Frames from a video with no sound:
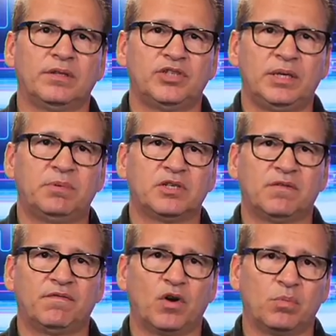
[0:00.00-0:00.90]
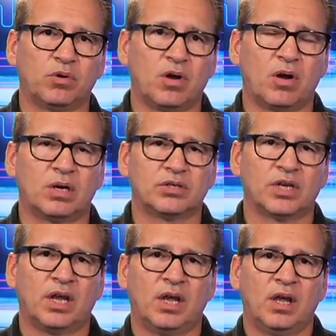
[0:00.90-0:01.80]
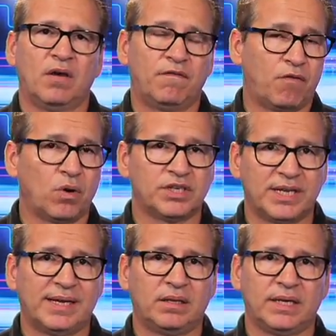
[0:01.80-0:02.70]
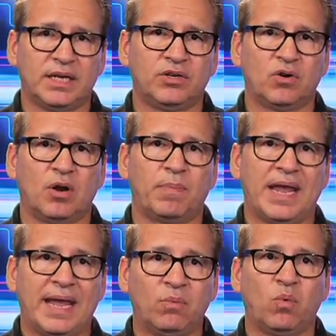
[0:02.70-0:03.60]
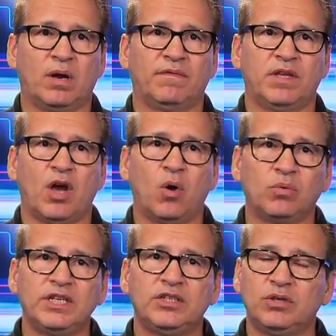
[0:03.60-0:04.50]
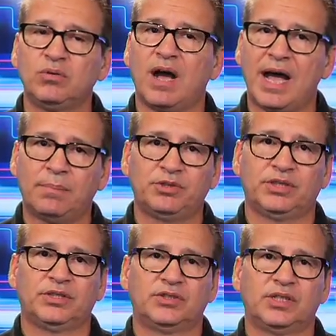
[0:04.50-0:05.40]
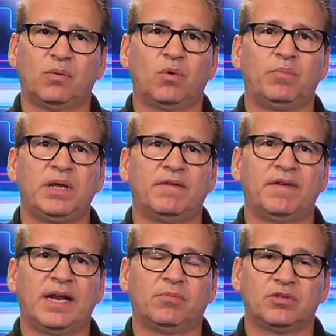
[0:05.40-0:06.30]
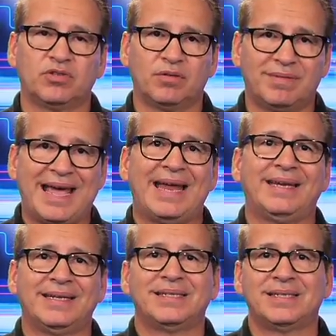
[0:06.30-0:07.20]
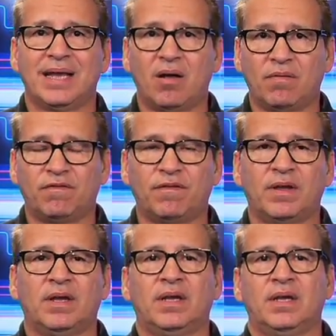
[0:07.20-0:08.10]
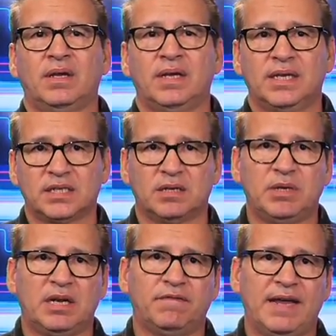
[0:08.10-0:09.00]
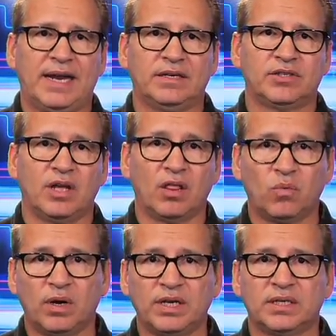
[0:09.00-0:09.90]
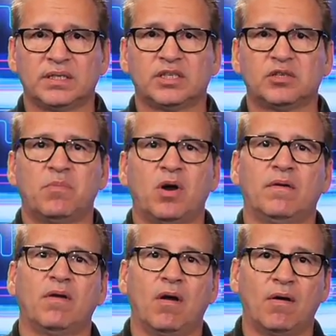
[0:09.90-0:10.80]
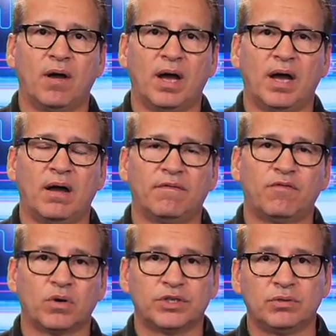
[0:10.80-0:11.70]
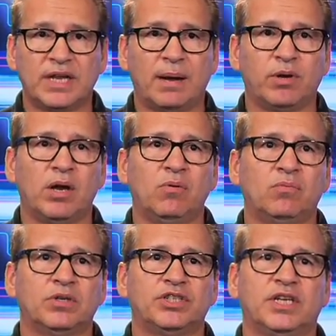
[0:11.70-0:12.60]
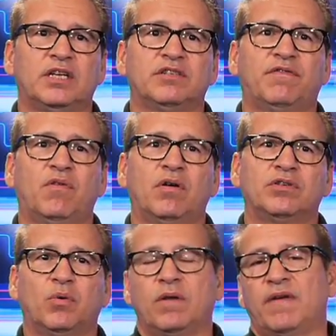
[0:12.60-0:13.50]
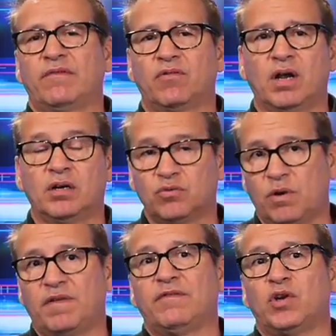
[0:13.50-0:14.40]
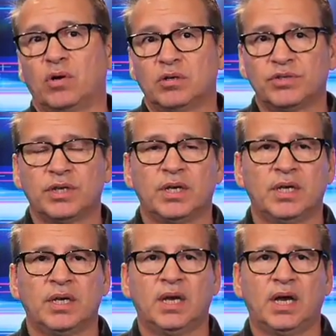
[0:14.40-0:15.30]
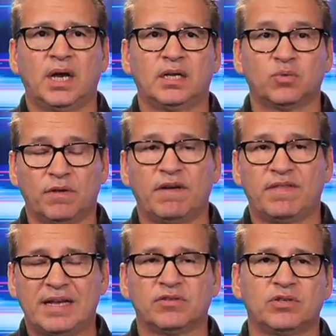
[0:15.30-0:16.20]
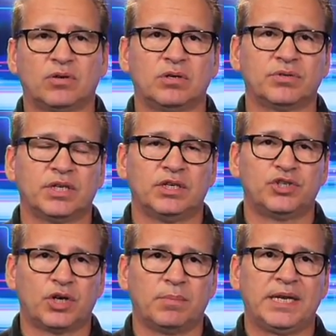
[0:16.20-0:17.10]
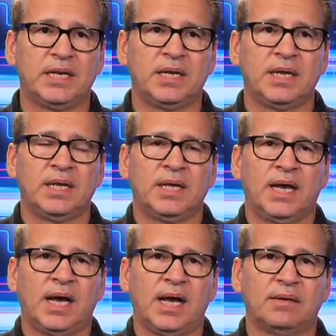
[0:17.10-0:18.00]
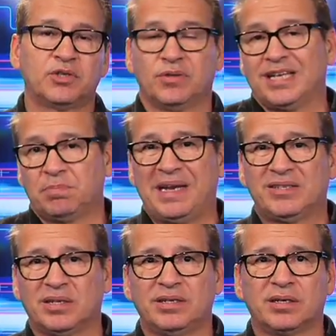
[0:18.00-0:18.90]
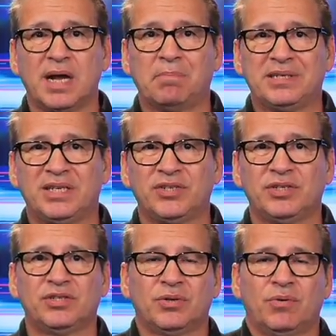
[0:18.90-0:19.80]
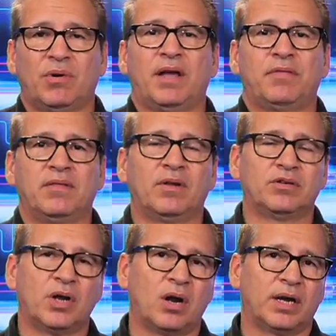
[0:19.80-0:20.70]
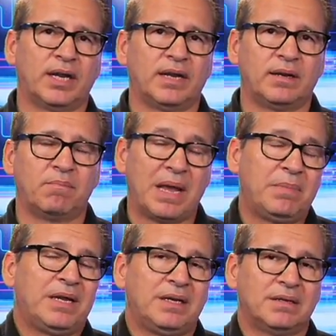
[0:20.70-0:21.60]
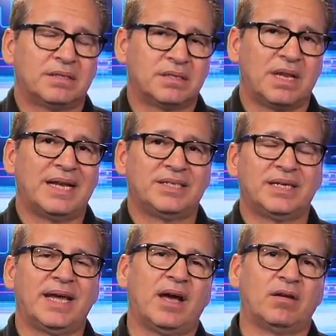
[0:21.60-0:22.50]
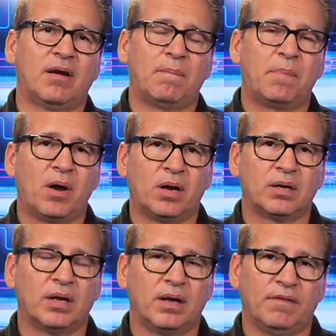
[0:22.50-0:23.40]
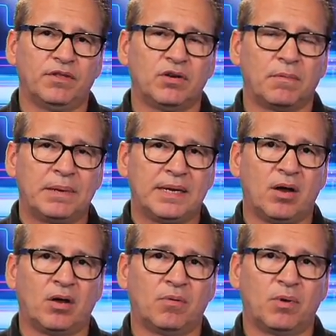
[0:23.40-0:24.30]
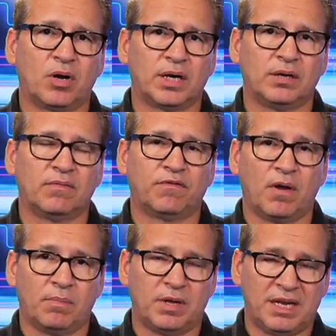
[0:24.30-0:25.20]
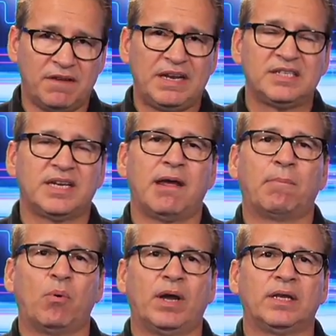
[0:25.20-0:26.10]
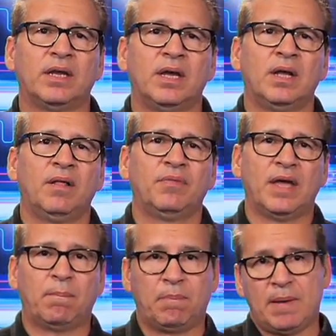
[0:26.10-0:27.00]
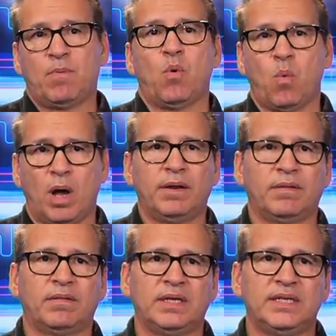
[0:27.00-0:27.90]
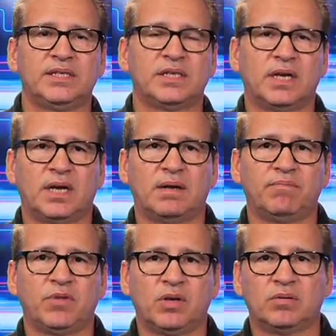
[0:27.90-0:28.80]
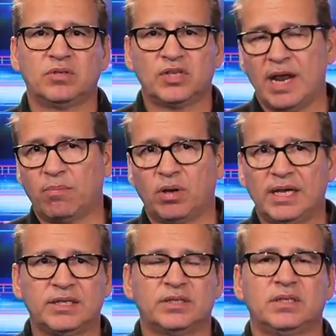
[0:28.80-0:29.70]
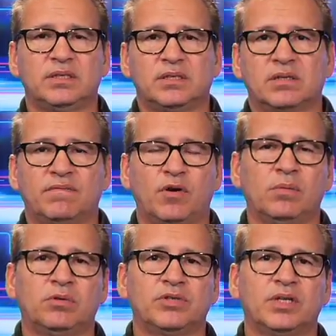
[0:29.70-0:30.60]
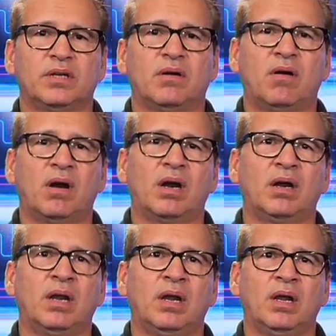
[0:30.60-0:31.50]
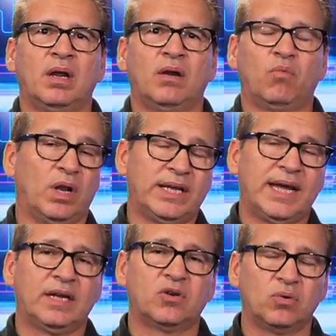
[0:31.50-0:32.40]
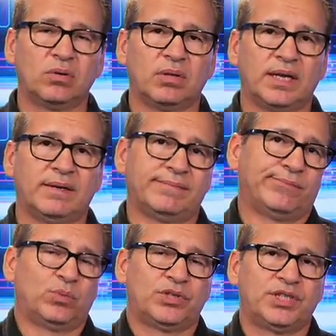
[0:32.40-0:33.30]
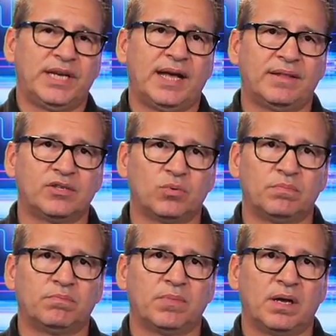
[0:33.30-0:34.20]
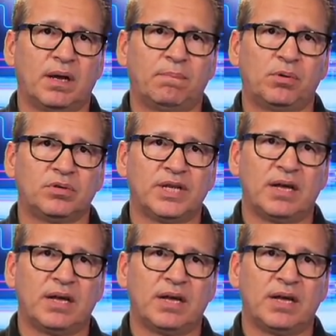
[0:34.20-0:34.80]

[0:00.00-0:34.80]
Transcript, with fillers: of the cheapest convertible cars for sale in Europe and one of the only two options that will be available. So that in itself is going to be an advantage. The other one is the Smart uh, 4.2 Cabrio, which sells for 25 or 25 euros uh, 25,000 euros in Germany. Uh, so that's basically your competition. So I think they're targeting maybe slicing out a part of the European auto market from an EV standpoint that people want these, uh, you know, these cabriolets, these convertibles that are really kind of cool. And we'll see how this one uh, pulls